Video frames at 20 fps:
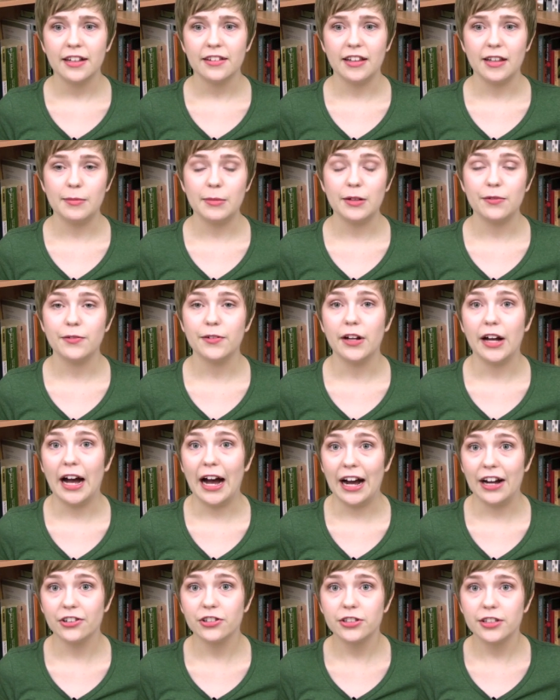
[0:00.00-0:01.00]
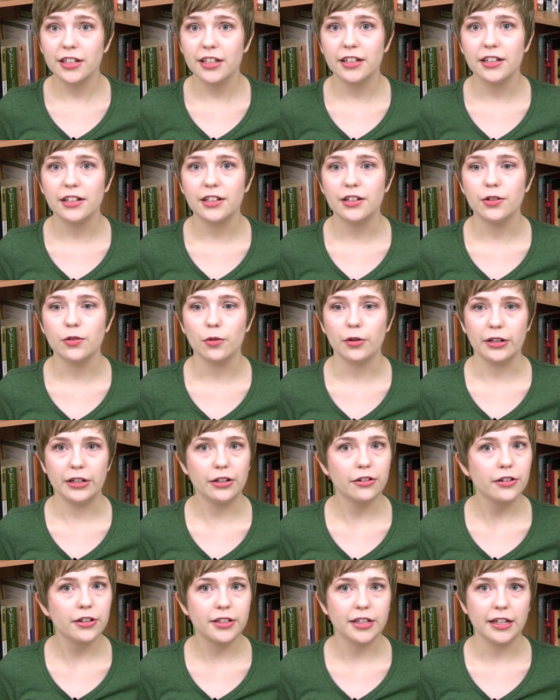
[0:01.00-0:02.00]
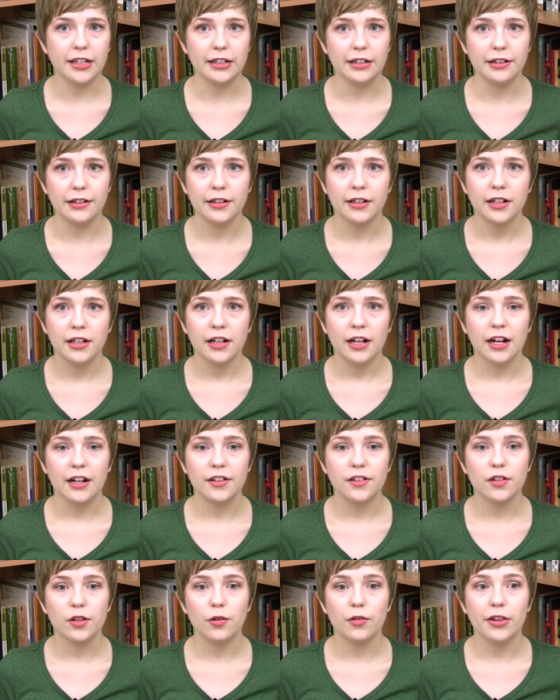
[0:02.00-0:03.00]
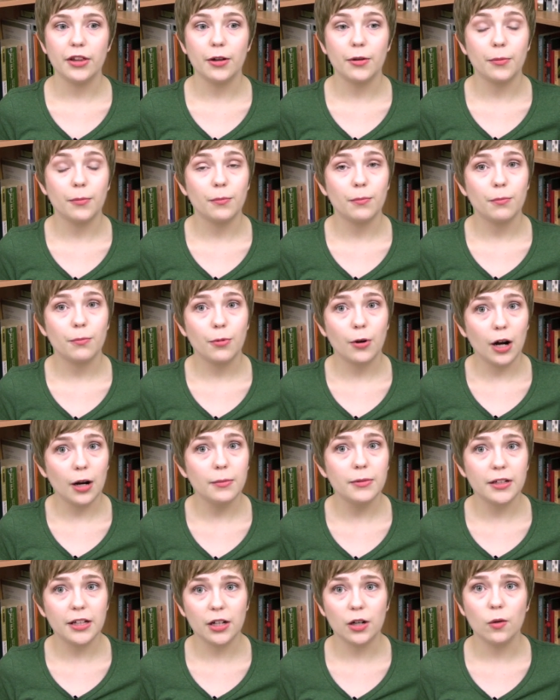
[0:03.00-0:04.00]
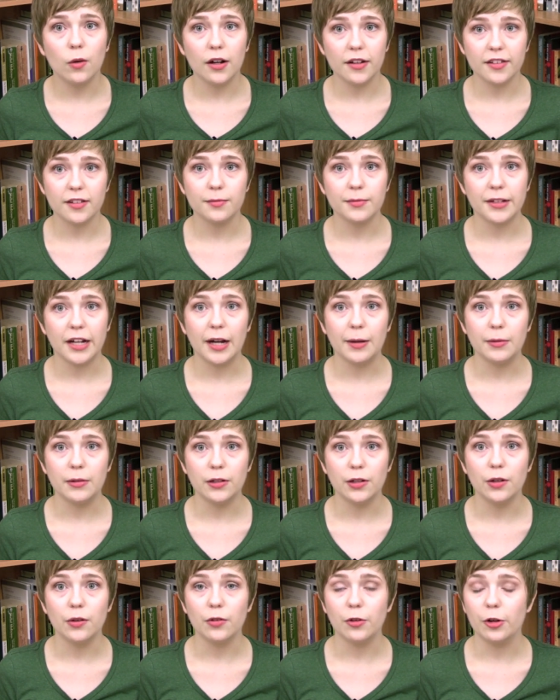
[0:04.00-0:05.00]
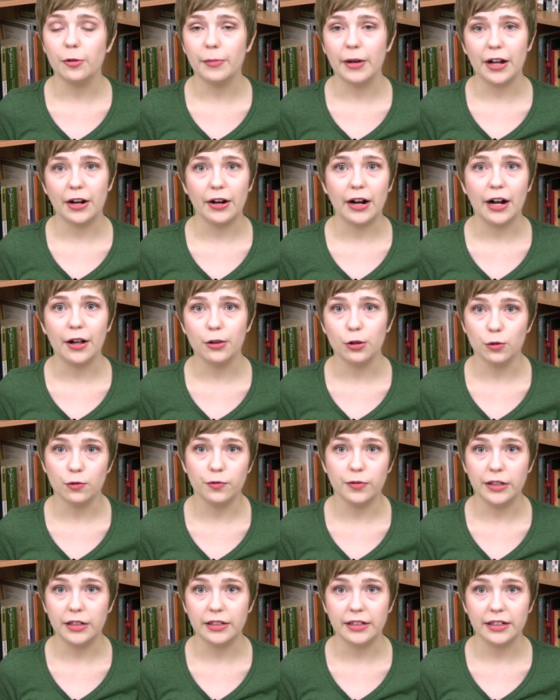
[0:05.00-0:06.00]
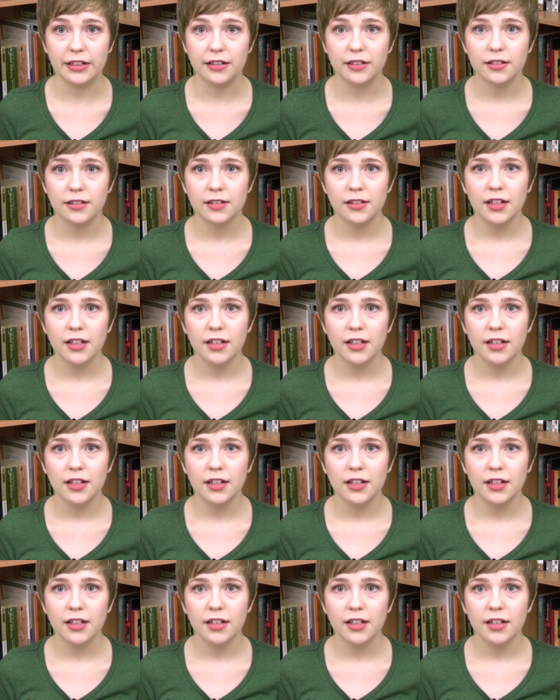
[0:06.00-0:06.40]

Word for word: They may feel agitated or irritated, and so they're probably going to want some time alone no matter how they're feeling.